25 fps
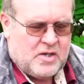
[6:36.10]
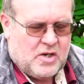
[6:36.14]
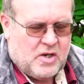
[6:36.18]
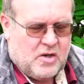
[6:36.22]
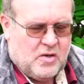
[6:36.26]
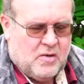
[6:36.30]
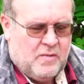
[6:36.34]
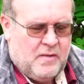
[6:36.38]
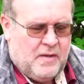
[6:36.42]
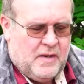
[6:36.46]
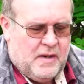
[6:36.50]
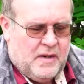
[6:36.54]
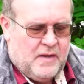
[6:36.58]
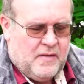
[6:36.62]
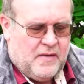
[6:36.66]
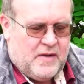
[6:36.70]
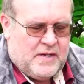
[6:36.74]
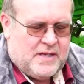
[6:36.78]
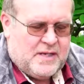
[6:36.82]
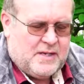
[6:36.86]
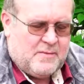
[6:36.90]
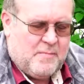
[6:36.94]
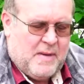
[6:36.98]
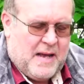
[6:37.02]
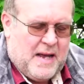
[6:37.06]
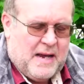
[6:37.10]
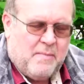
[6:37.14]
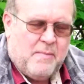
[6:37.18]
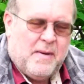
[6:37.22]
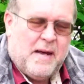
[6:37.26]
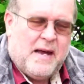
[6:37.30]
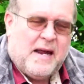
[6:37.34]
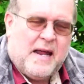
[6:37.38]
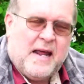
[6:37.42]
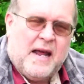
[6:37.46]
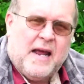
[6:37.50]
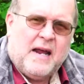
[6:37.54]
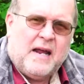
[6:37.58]
So this is
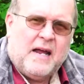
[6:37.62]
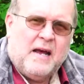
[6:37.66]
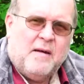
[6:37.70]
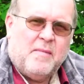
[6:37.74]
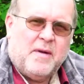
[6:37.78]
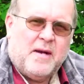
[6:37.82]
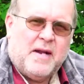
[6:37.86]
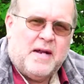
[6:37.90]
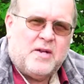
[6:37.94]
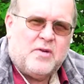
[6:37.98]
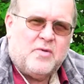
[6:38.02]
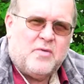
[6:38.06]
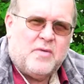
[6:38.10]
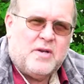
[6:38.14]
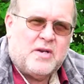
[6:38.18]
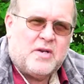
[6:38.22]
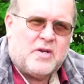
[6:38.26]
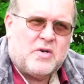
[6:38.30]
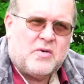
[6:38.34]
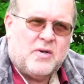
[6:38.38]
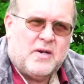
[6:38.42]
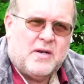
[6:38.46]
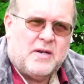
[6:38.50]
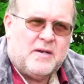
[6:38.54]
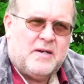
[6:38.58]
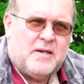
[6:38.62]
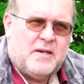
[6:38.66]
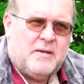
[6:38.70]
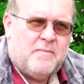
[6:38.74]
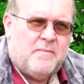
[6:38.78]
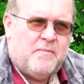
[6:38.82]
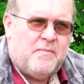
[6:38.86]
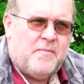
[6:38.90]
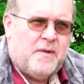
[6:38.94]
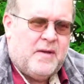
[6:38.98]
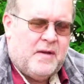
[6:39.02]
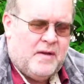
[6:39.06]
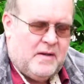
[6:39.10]
Backpack Hack coming at you with this trail
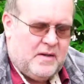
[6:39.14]
tip.